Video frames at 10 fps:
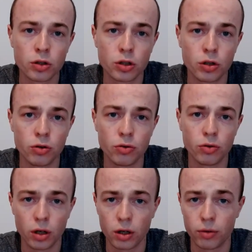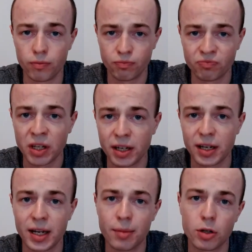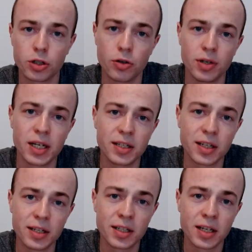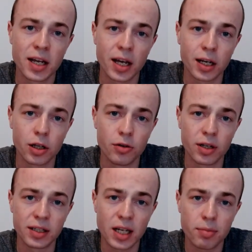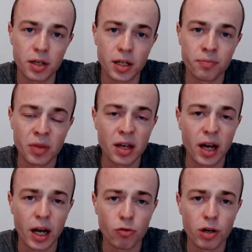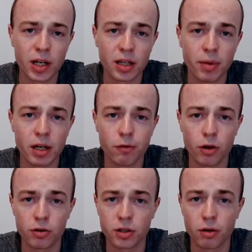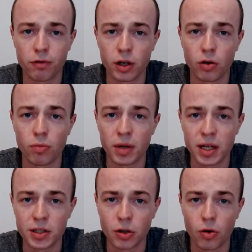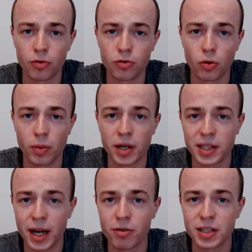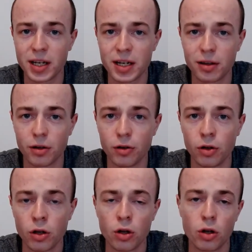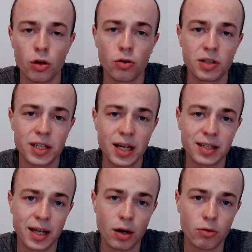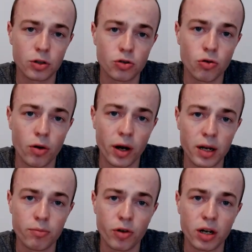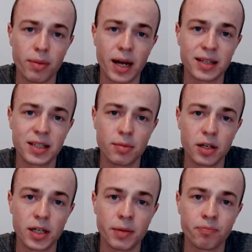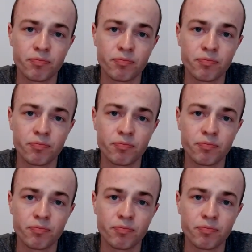the two nieces, including Debbie. And really the main focus of the film is on John Wayne's character Ethan, who sets out to try and bring back Debbie.